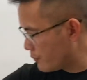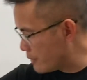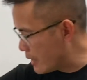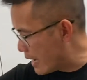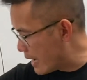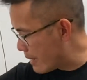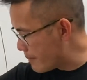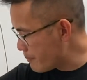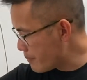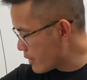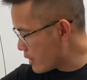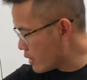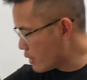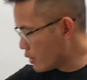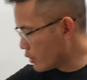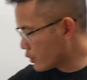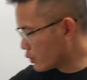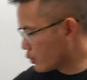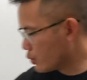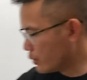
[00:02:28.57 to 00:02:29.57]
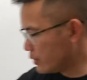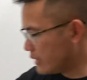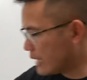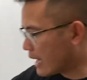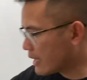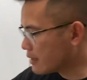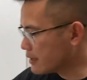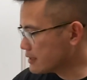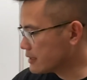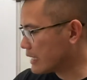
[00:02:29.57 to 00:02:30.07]
them to the
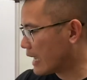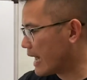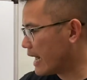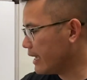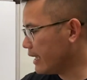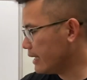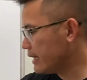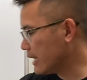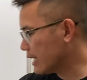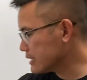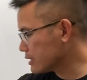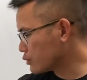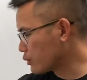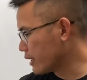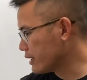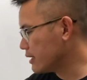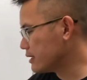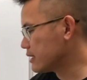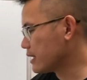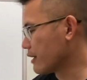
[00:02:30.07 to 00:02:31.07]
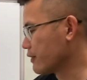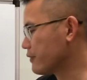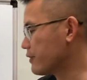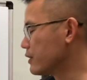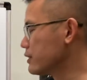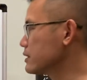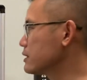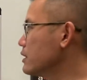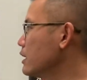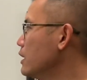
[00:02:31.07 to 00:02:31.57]
other side and let's write this down
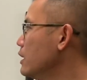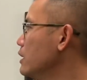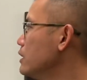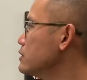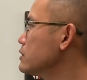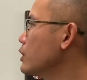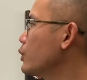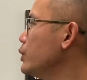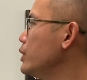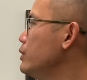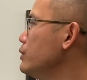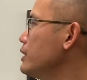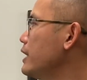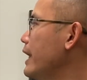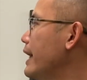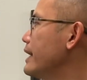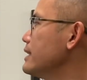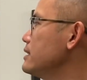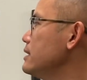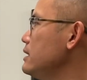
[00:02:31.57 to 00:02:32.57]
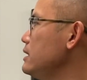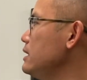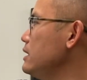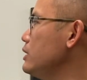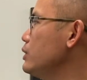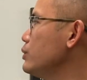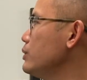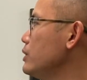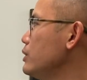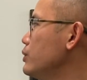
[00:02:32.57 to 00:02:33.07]
first. So we look at e
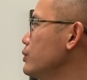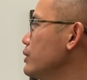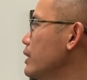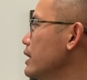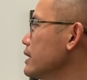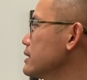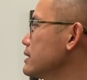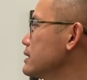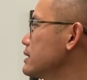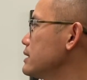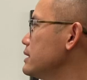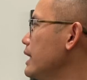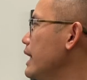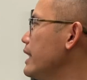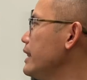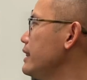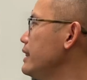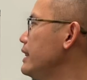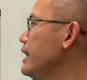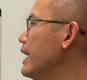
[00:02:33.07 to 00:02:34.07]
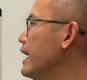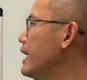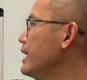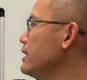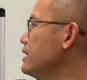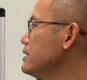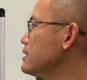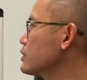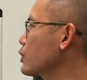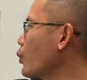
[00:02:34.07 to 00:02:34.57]
to the 2x and
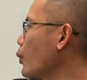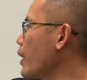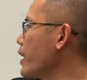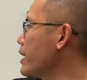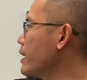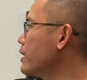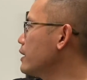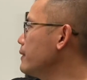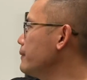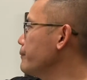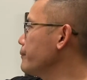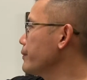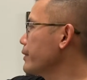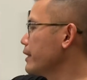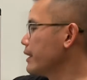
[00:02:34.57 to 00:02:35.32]
then square